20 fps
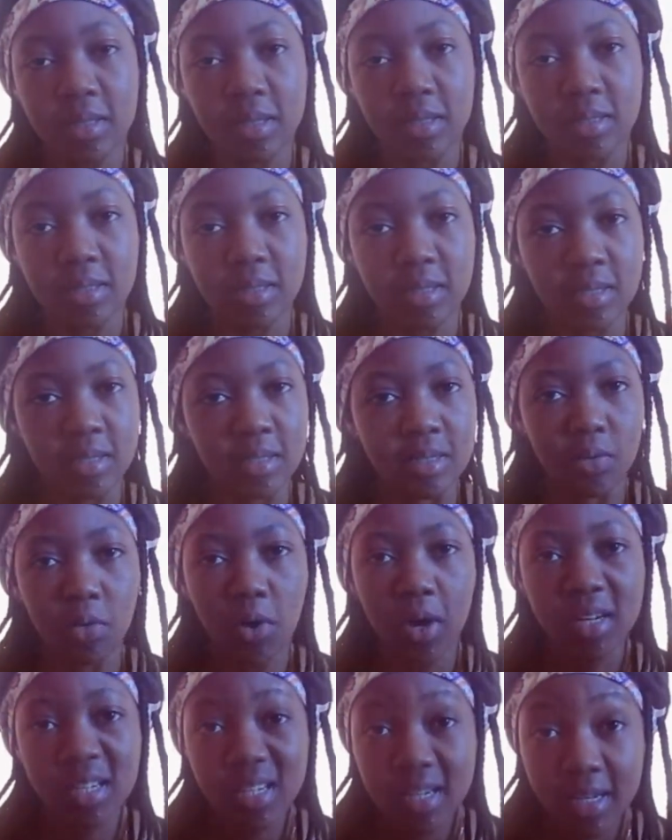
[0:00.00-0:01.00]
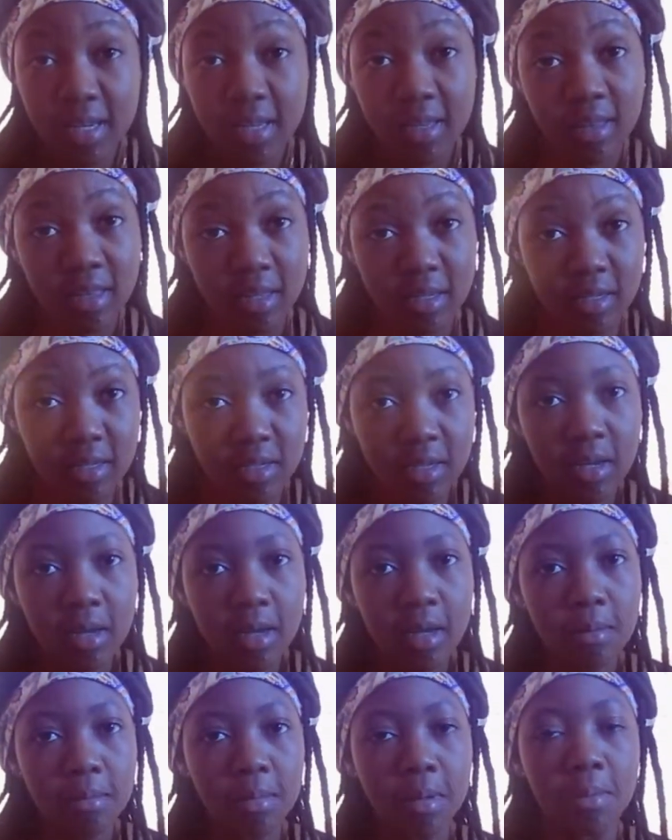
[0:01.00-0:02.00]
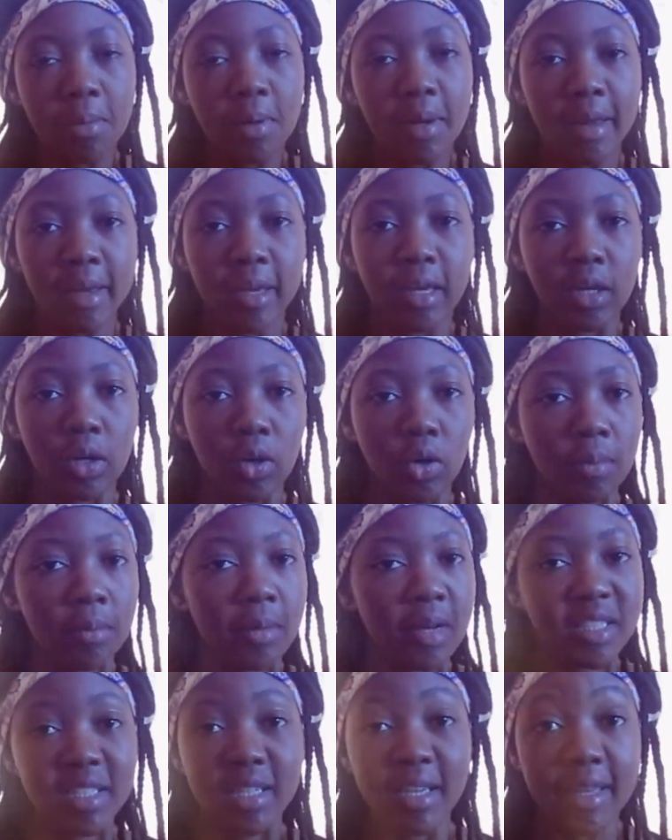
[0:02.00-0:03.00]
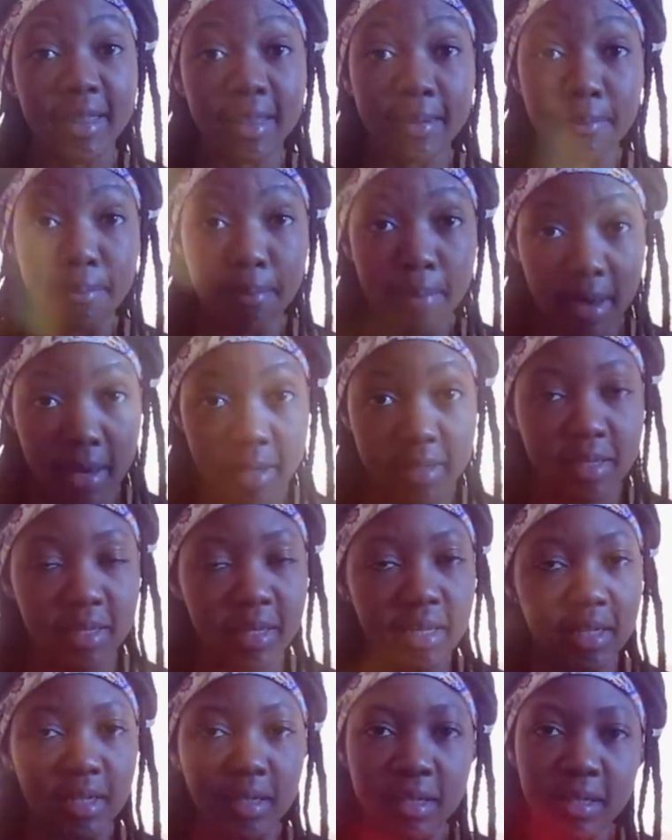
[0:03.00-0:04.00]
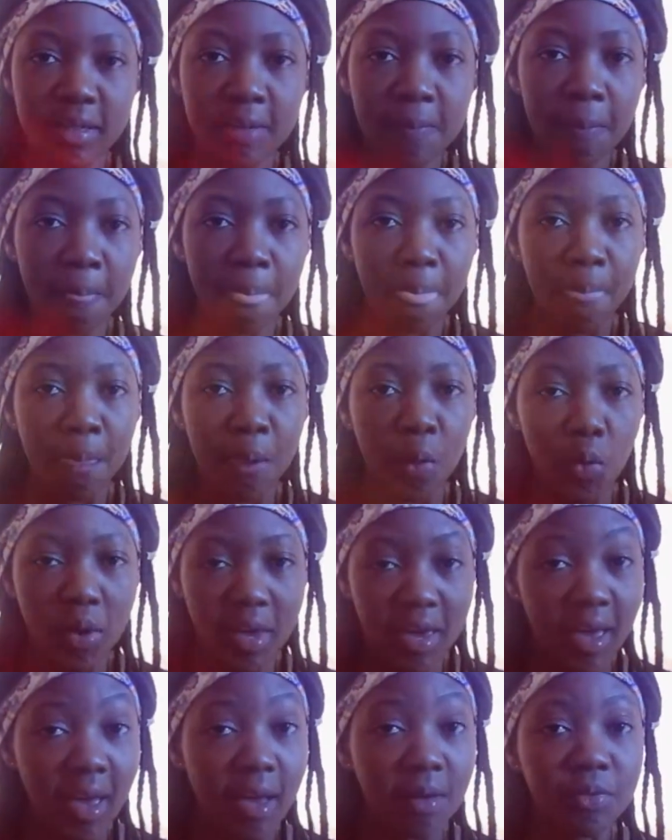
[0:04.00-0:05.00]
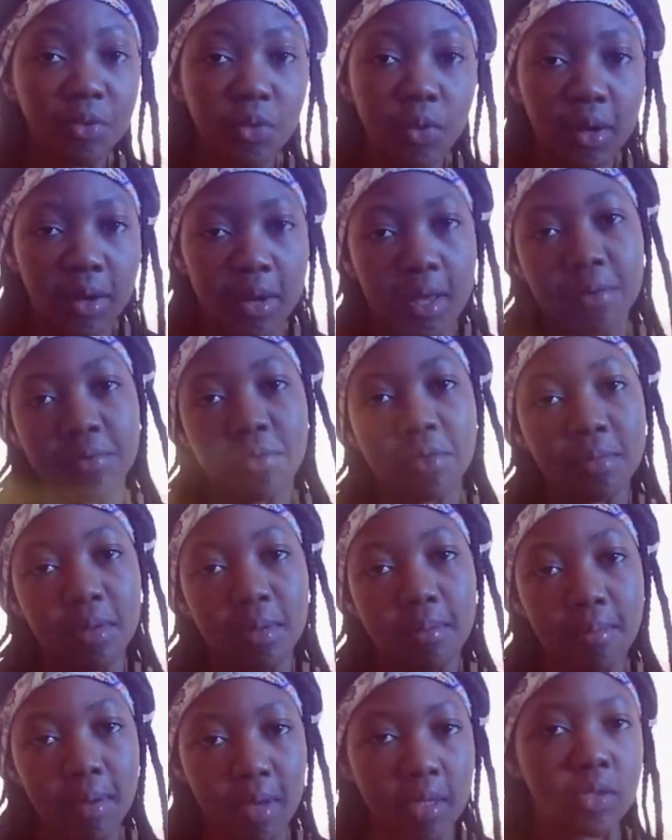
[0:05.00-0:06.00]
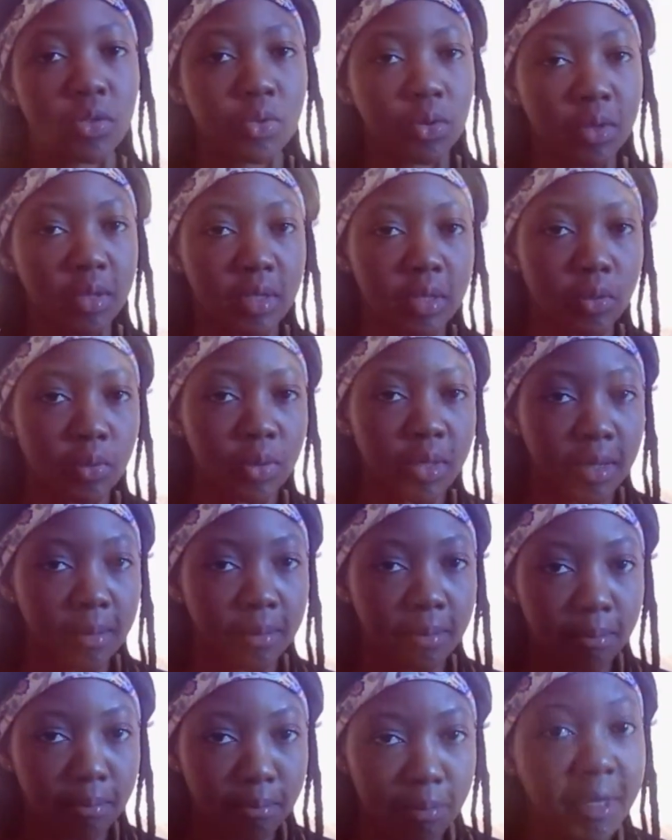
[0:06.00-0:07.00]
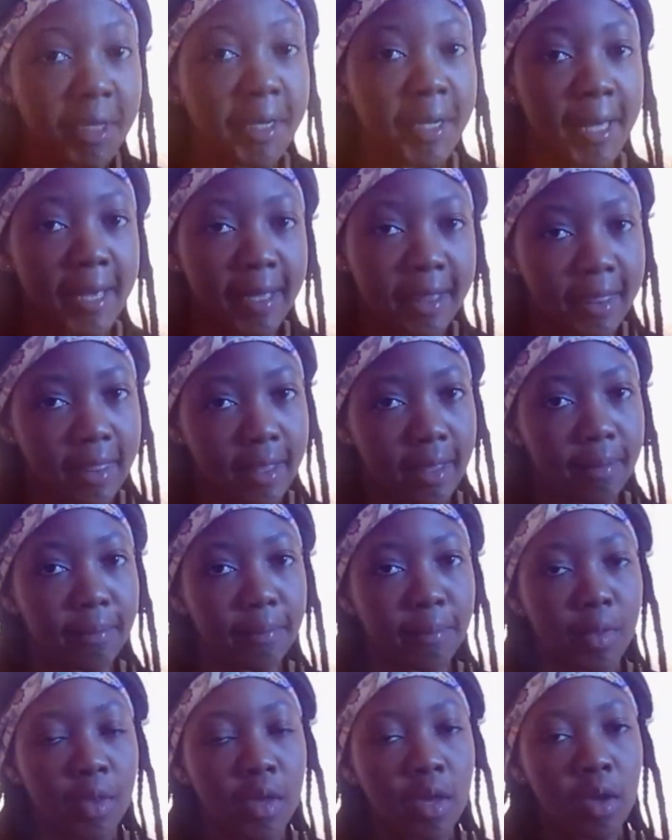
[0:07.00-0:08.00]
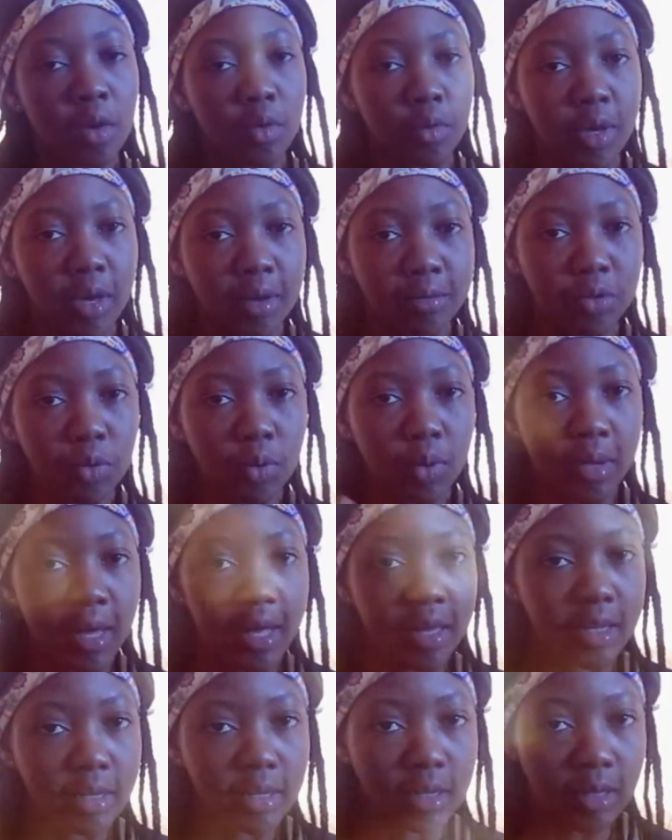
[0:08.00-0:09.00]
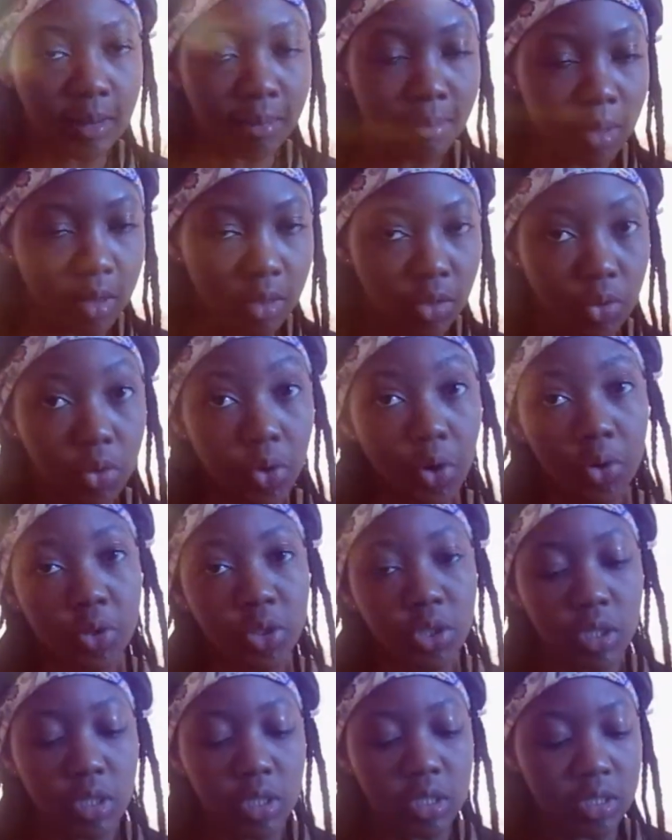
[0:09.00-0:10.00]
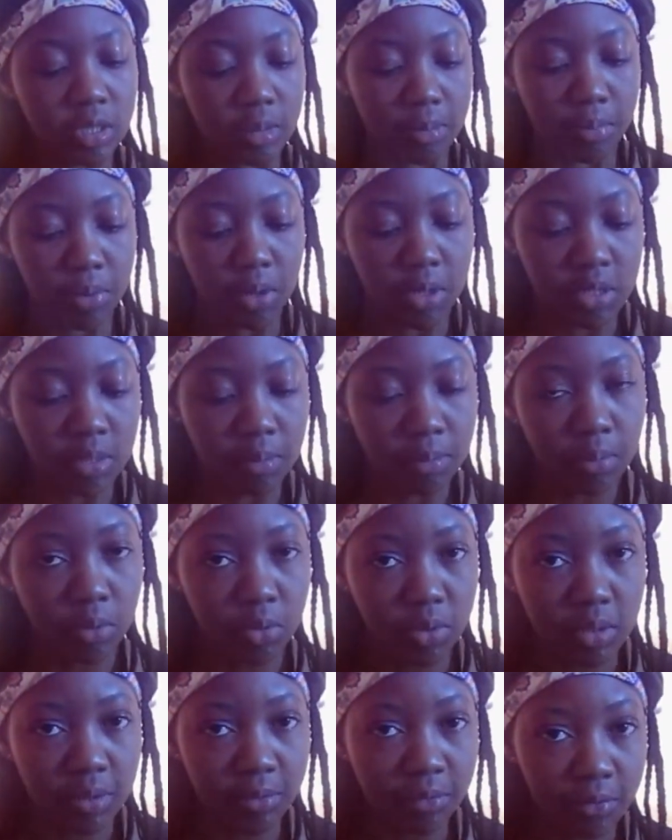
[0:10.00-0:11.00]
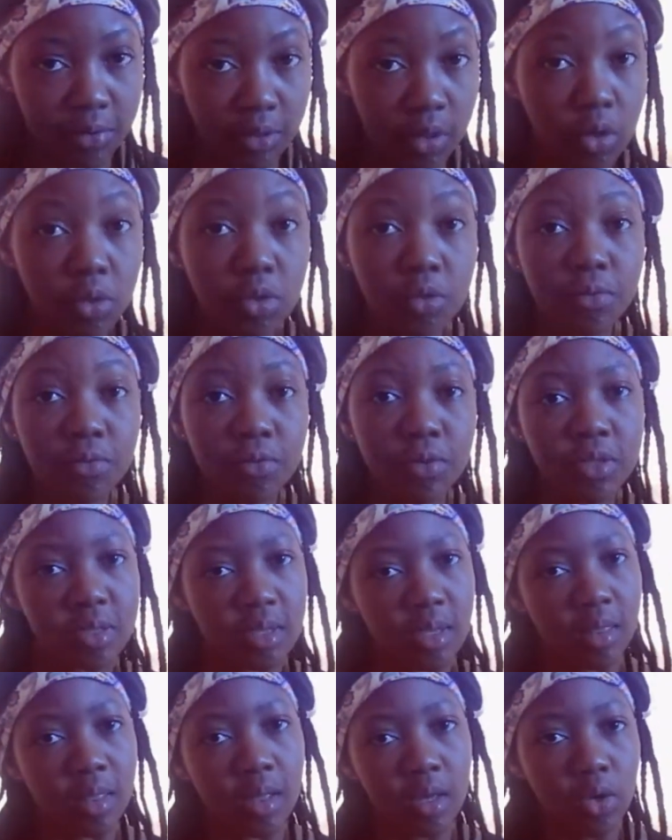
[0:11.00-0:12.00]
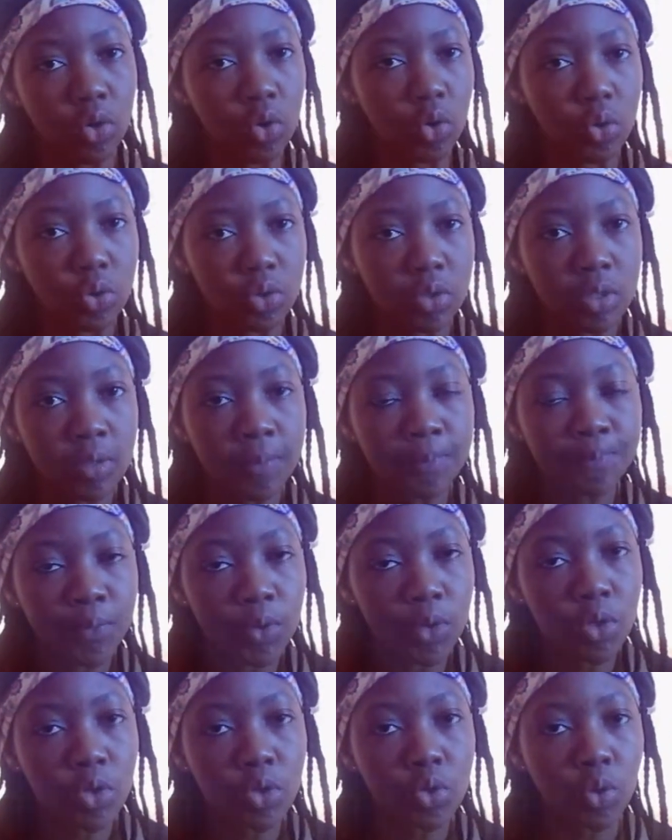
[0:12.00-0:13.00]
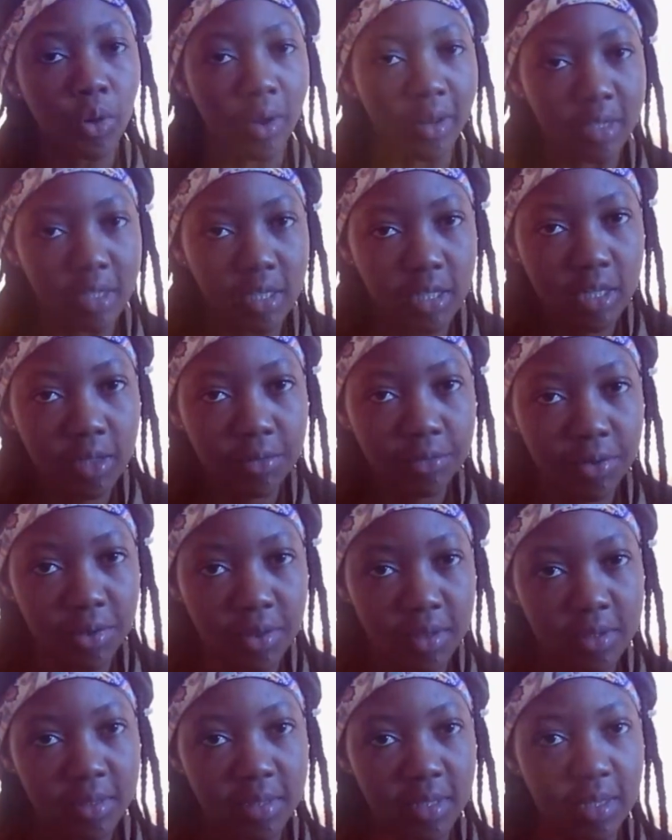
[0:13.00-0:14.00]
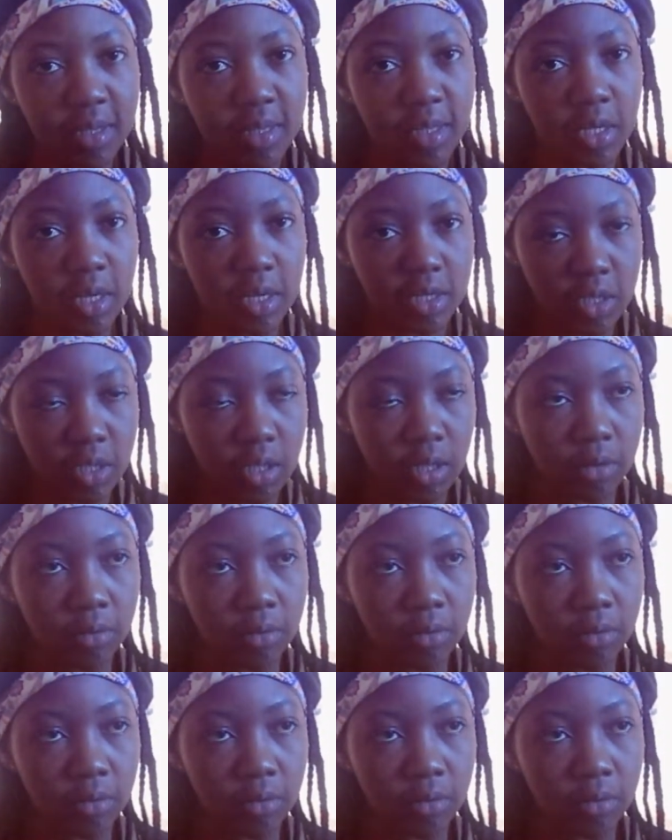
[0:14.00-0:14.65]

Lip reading: it's quite clear that people like Elon Musk are the best, and we have to learn from the best so that we can be like them. We have to learn the methodologies, the principles, the philosophies that they use to achieve the things that they achieve.